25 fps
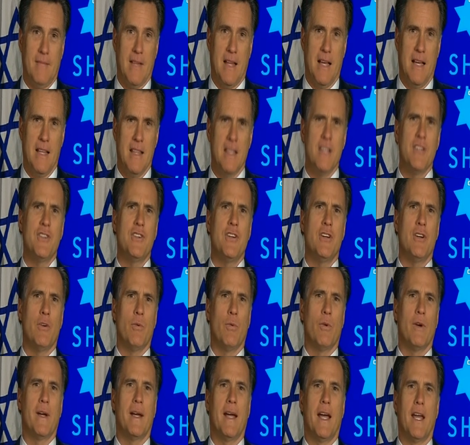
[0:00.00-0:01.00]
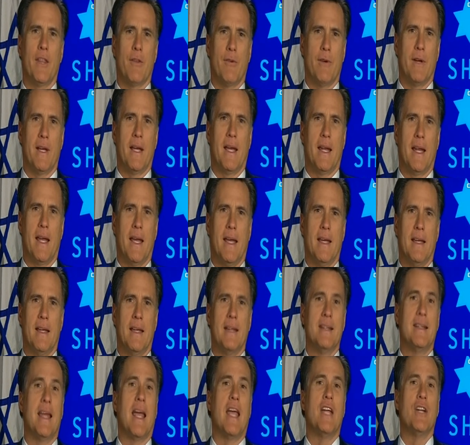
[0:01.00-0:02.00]
This year, we're gathering at a
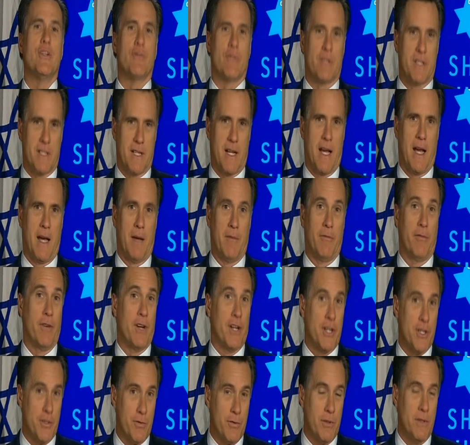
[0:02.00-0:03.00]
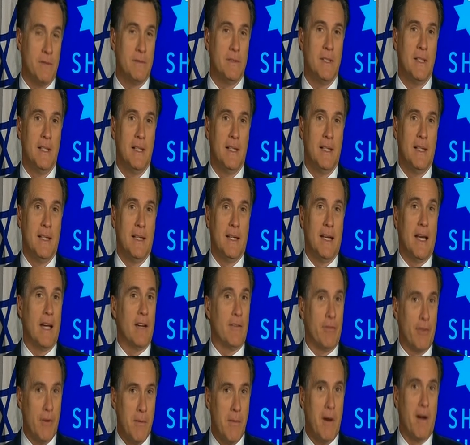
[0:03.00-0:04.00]
dangerous time for Israel
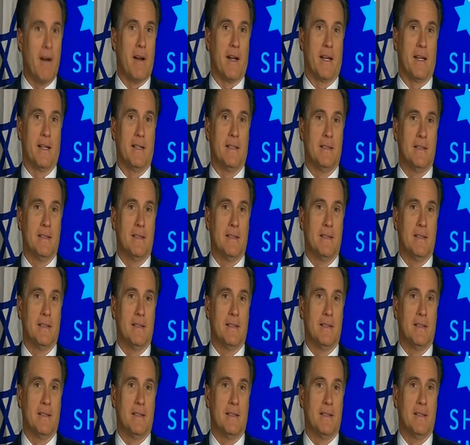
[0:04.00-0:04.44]
and for America.